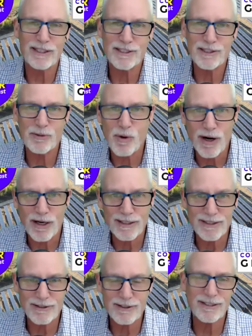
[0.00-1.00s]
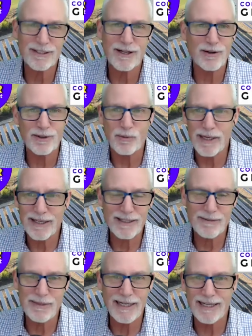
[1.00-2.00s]
as you want. You can go to
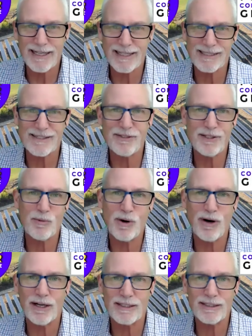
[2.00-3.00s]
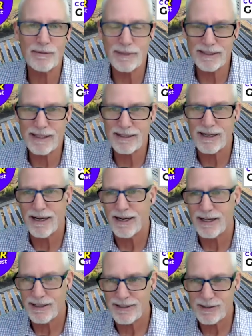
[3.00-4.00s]
weekly meetings if you want. I mean, that
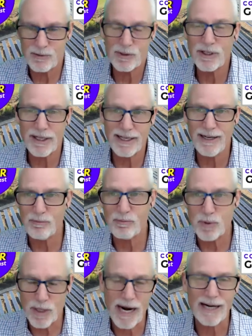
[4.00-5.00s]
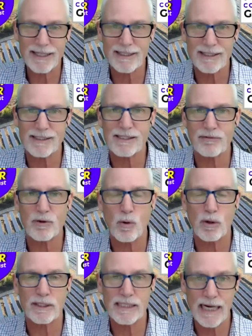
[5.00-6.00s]
to really practice, of
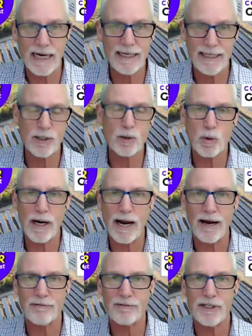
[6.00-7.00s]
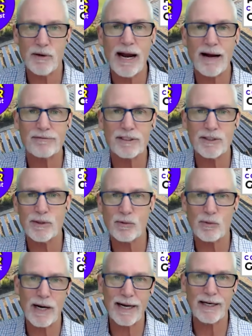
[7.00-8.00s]
course, any craft, you have to do it
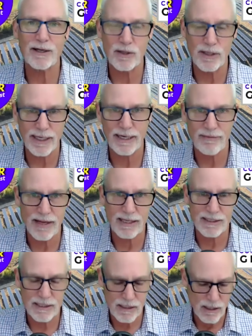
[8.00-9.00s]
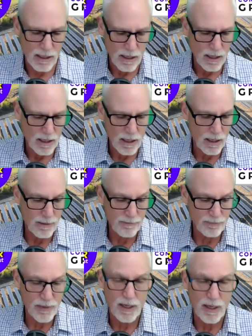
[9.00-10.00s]
regularly. And that's
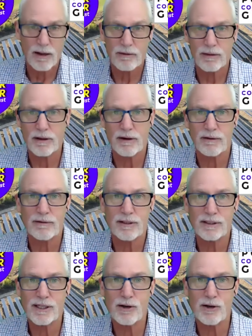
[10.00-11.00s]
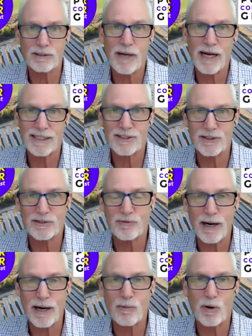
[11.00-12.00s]
the Toastmasters
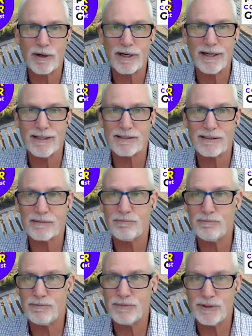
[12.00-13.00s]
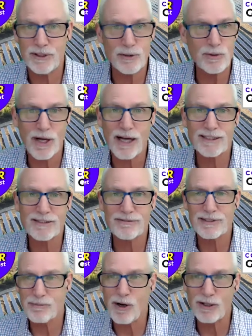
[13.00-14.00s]
framework is do lots of
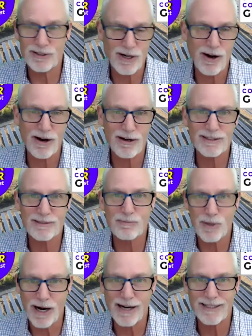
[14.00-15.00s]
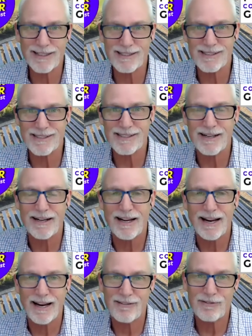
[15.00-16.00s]
small talks, practice
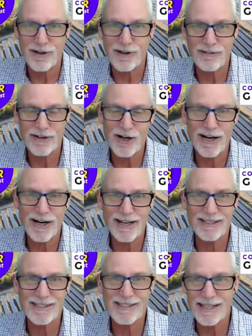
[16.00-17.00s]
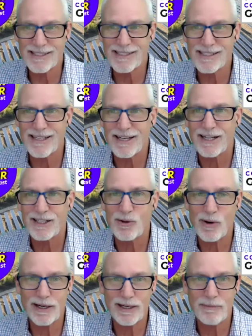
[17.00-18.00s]
in front of an audience that's
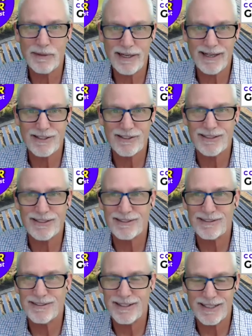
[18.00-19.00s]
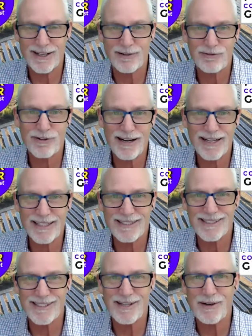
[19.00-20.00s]
going to be, friendly
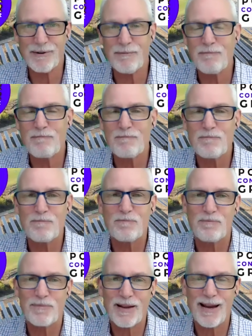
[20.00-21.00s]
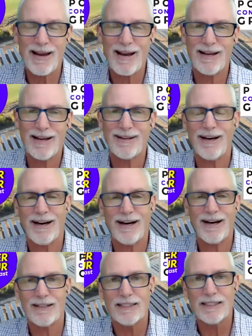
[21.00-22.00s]
to you. And,
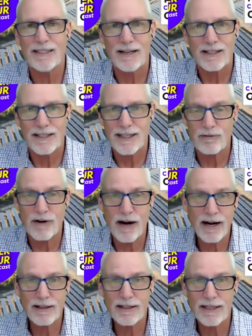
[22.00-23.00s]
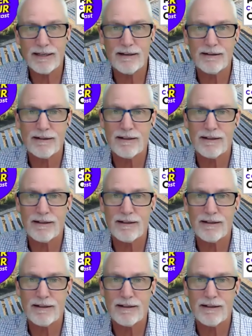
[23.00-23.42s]
frankly,